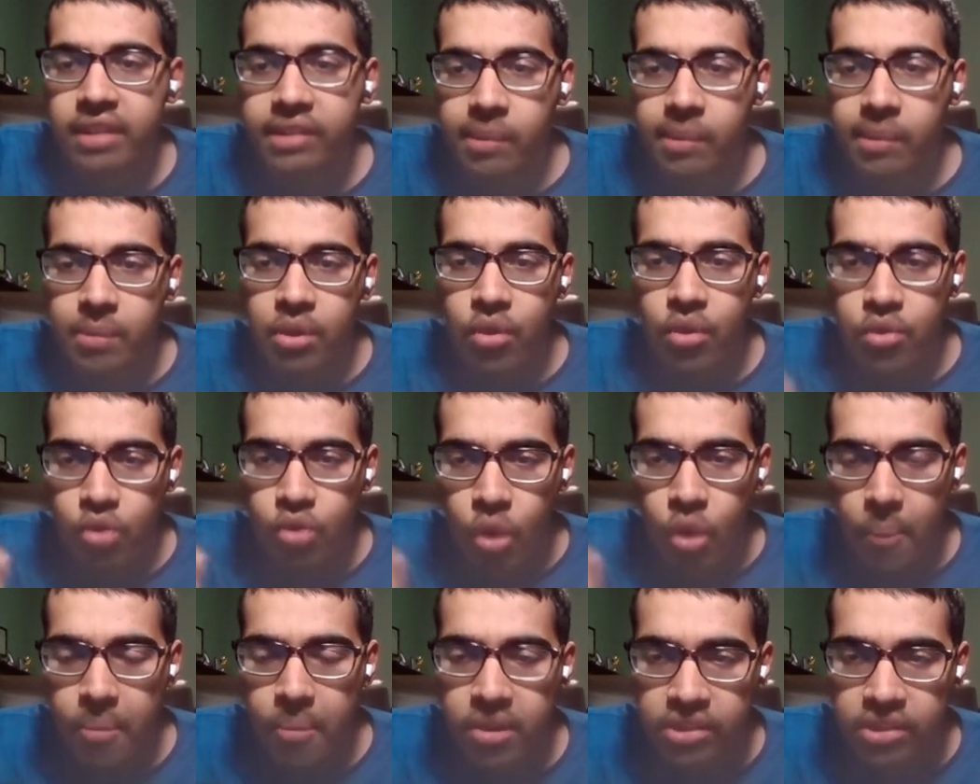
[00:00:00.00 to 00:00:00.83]
Let me know
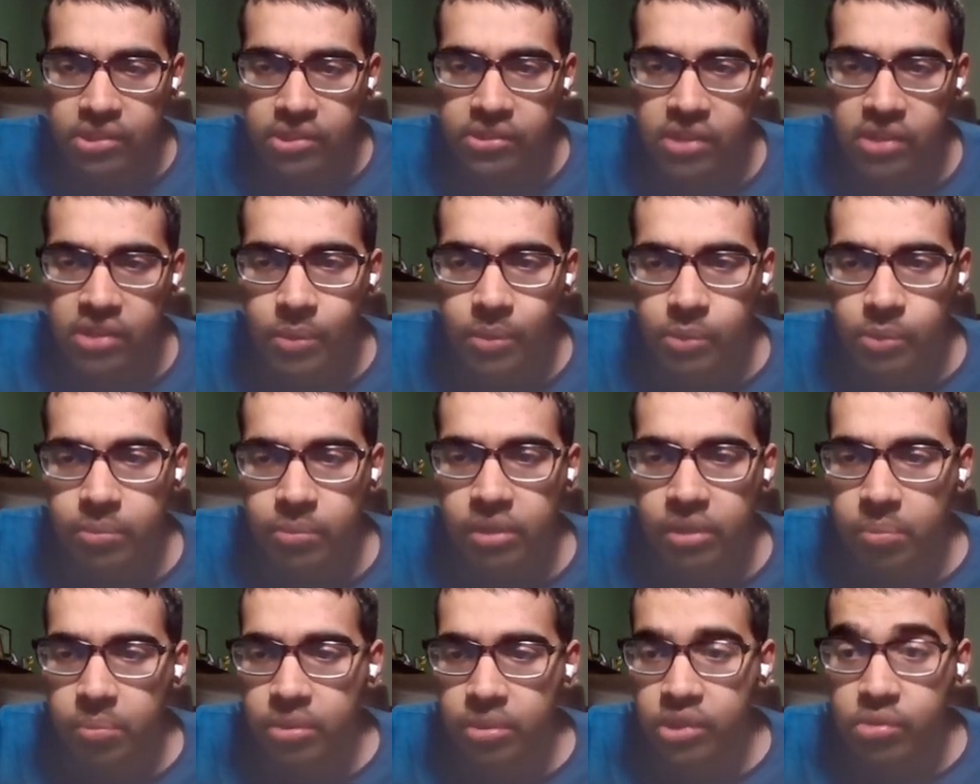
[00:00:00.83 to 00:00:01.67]
your predictions in the comments
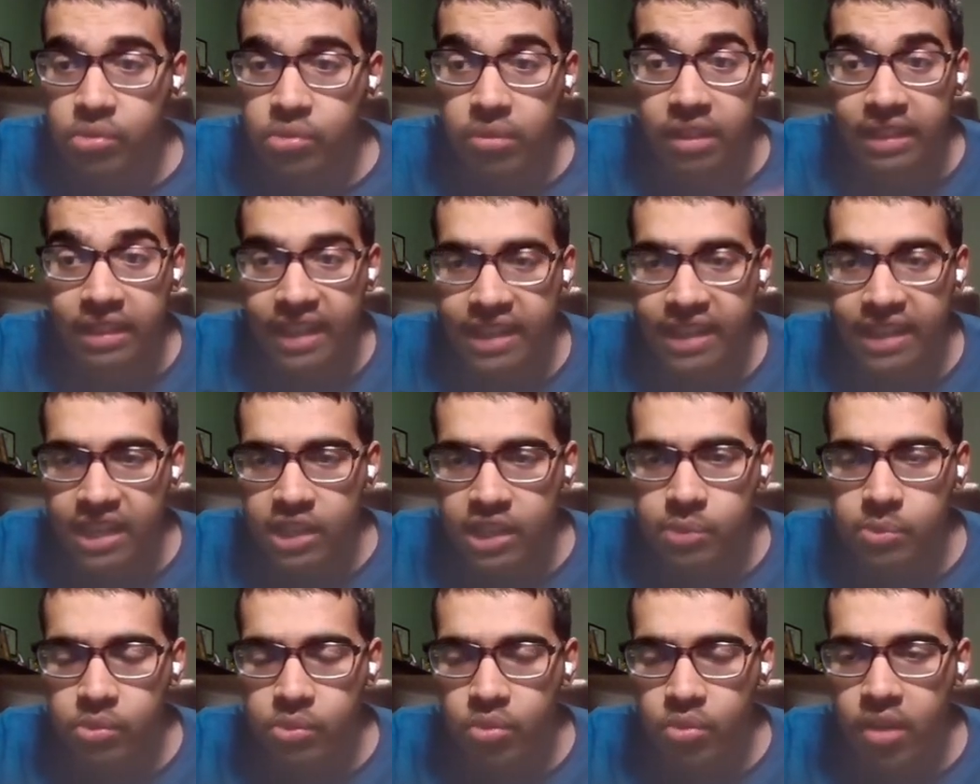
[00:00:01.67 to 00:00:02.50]
below. Please run a like and
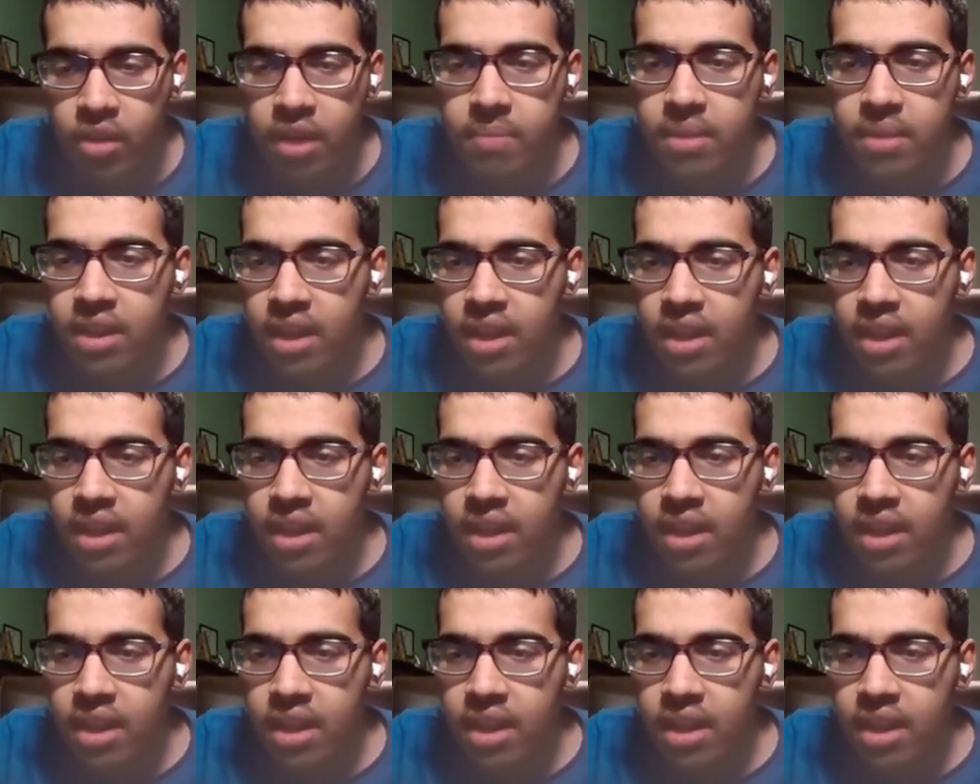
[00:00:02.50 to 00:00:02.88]
subscribe.